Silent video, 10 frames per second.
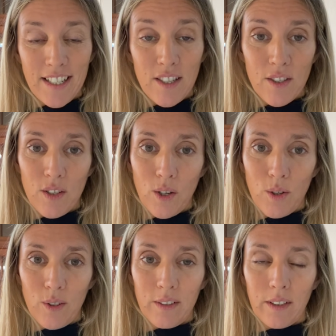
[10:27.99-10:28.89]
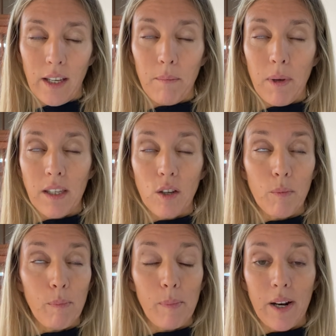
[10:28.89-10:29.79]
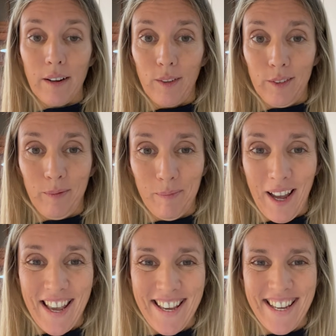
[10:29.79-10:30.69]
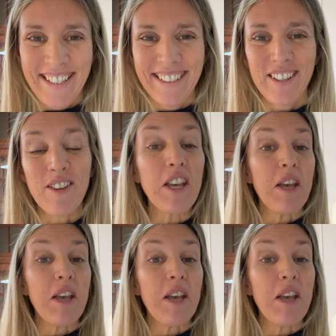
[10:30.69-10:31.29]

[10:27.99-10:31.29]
So I beg your pardon my English,